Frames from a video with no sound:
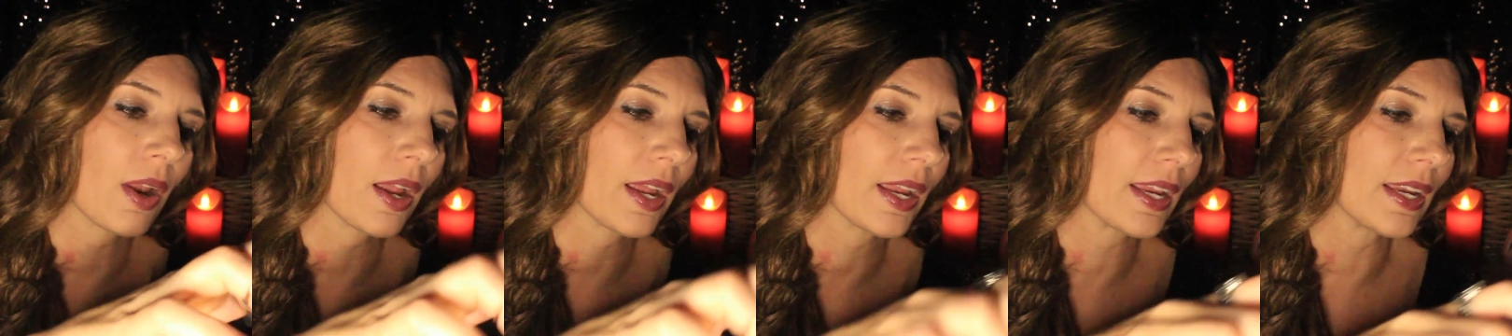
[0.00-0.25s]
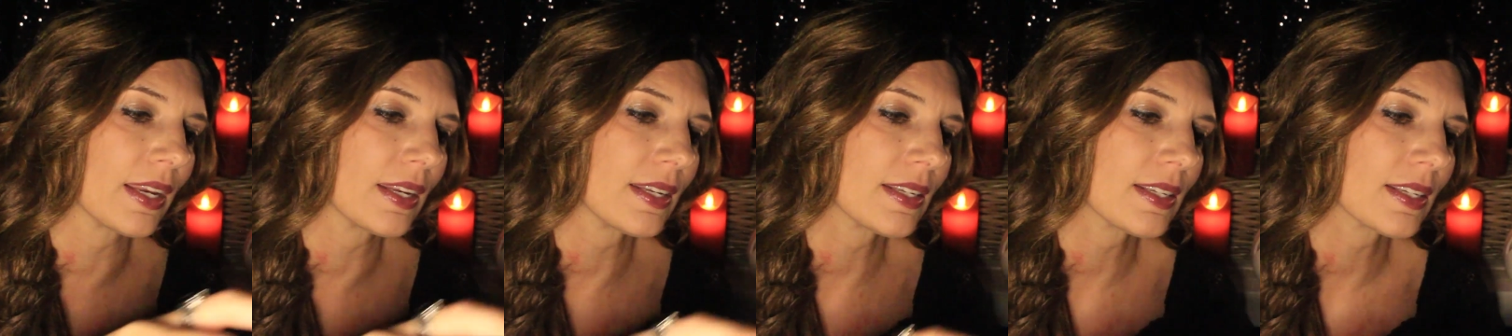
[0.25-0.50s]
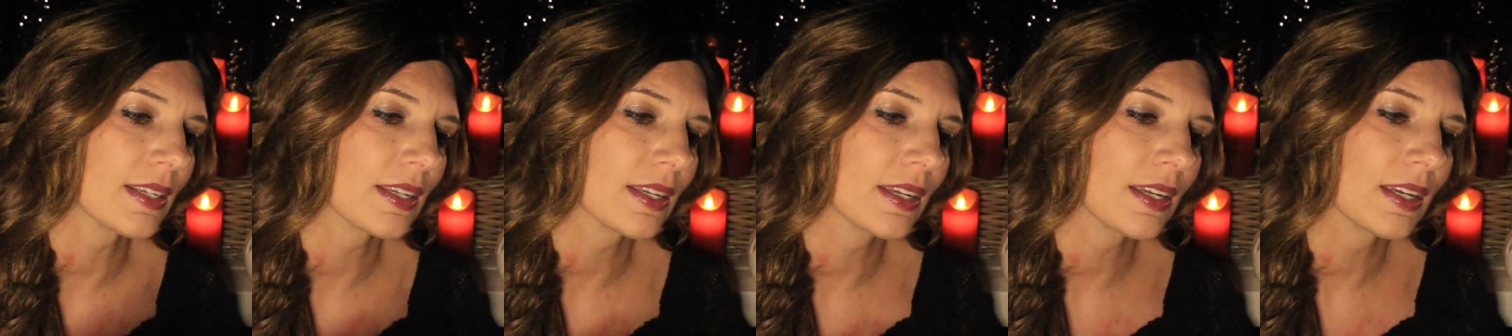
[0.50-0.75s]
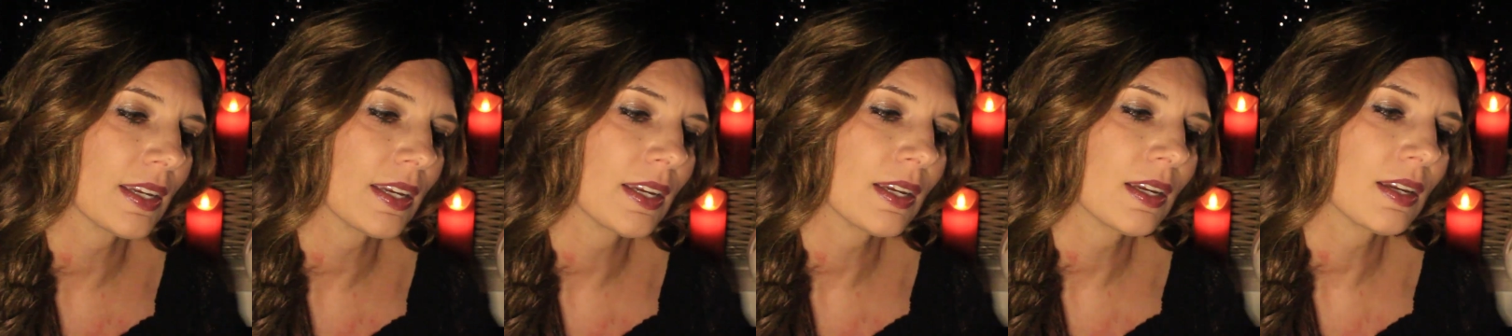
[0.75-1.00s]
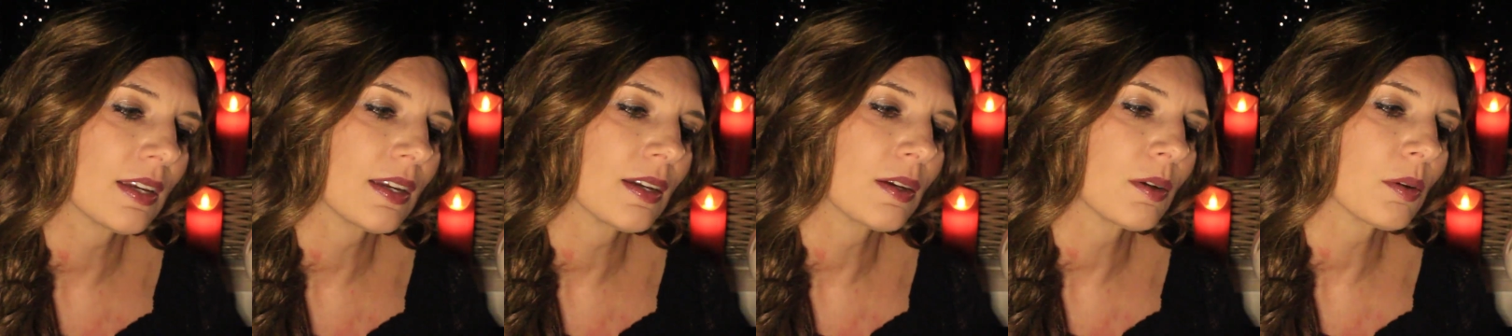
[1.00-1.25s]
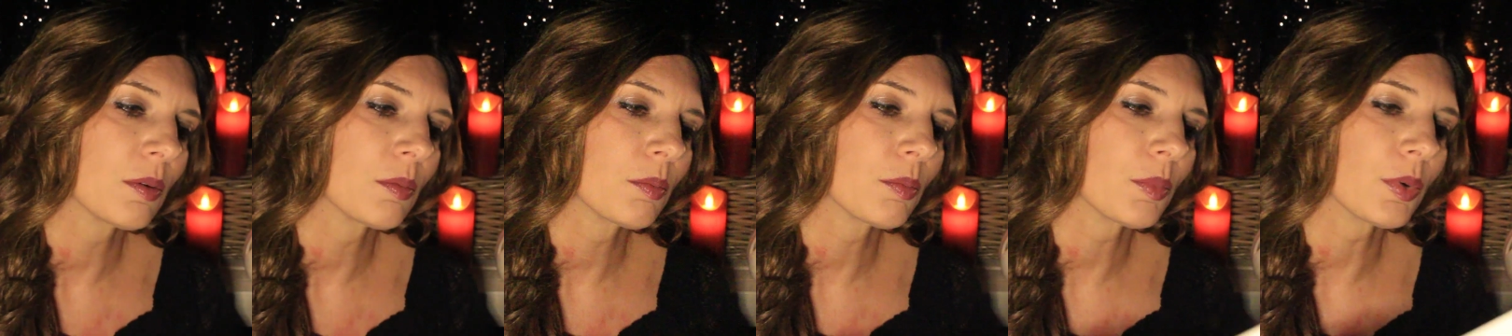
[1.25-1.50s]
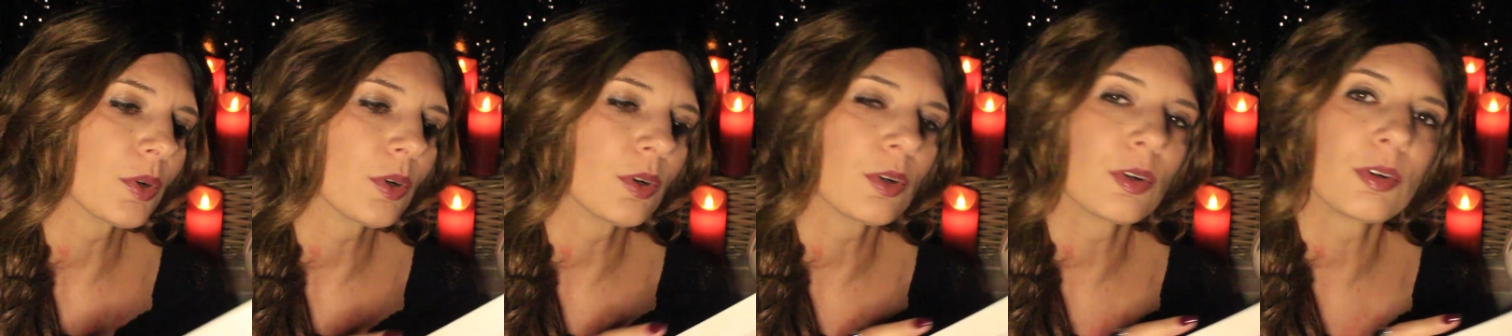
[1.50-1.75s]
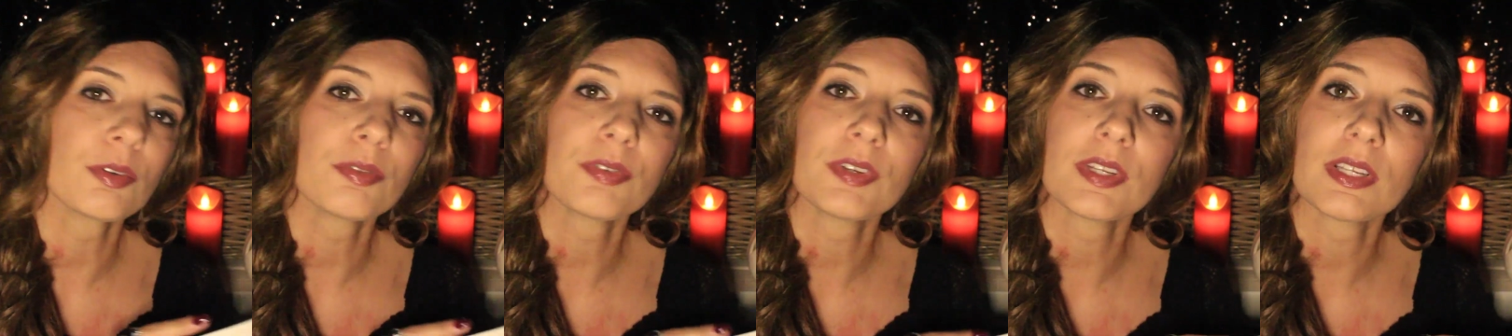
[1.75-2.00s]
right
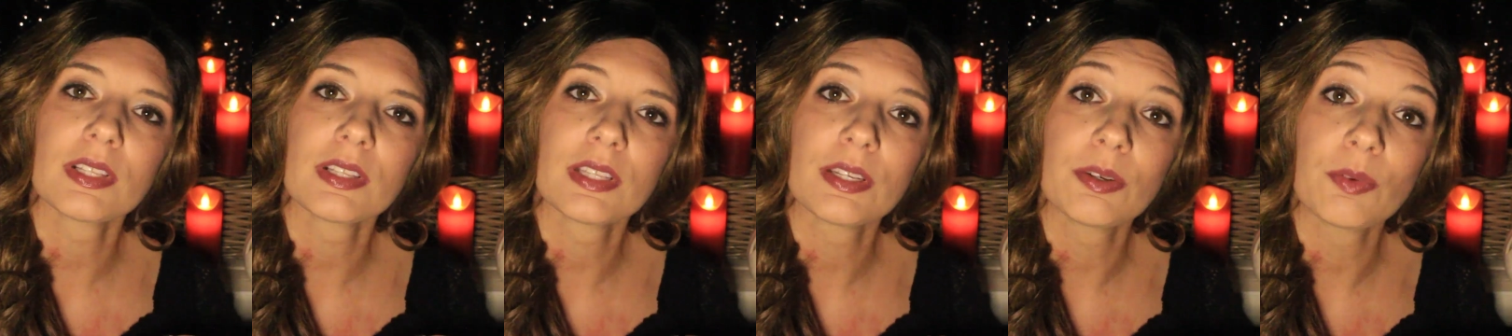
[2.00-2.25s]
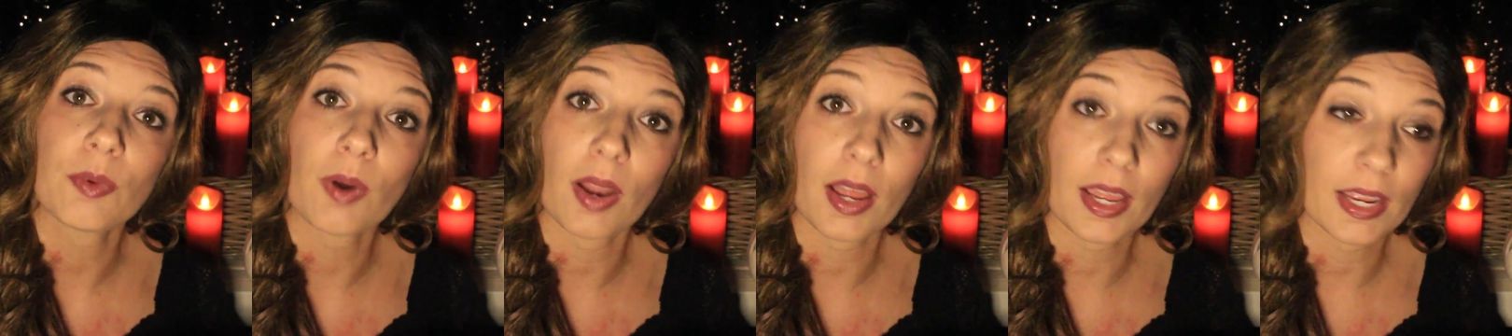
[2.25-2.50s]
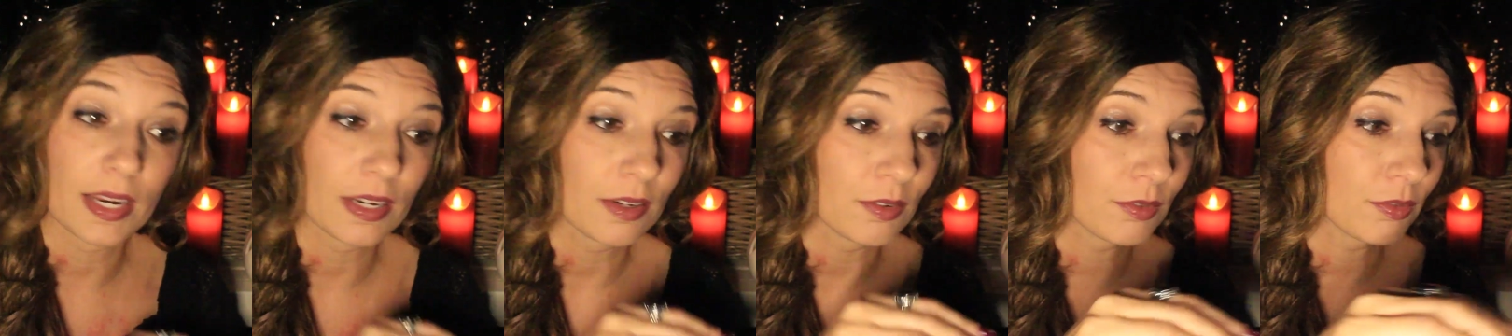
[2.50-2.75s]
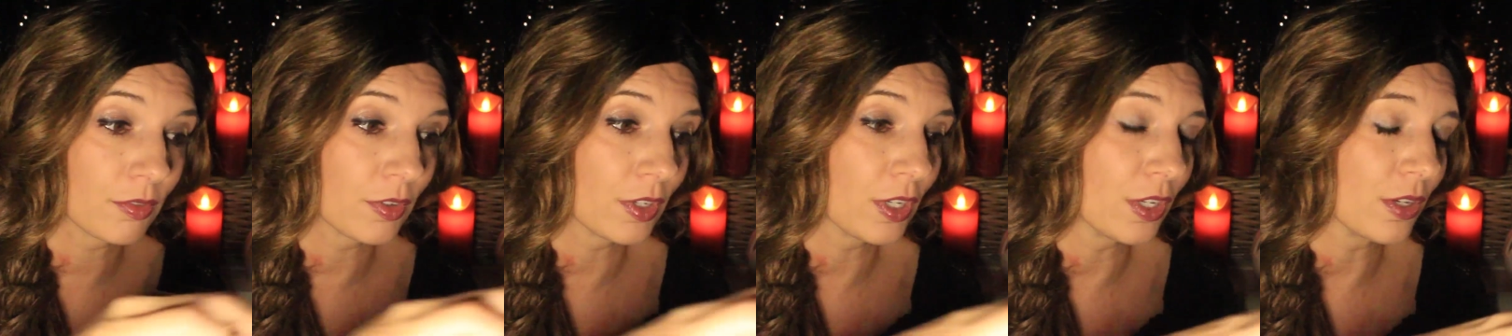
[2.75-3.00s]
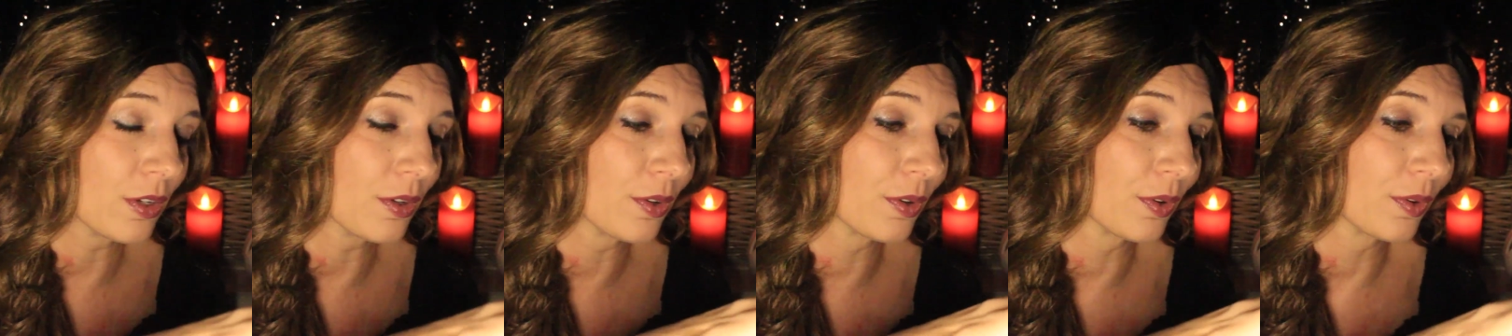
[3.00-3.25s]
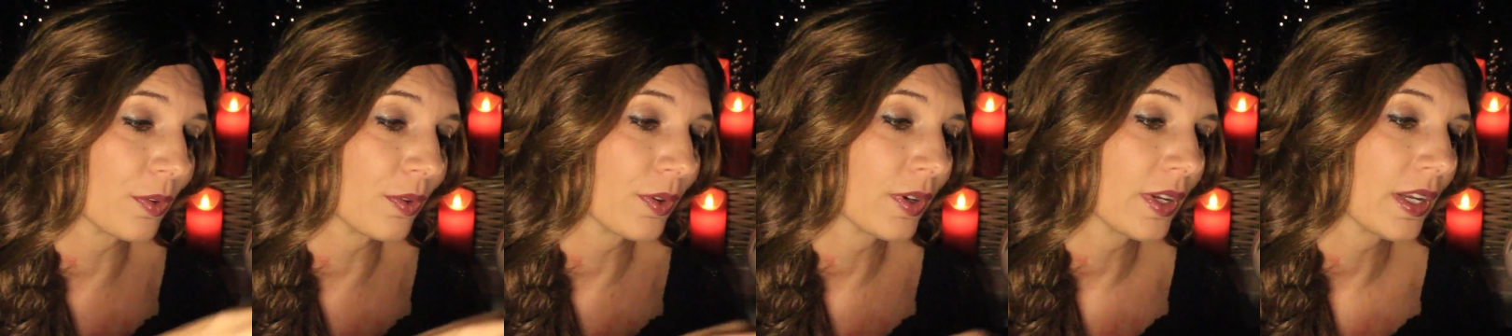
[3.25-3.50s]
perfectly right for you.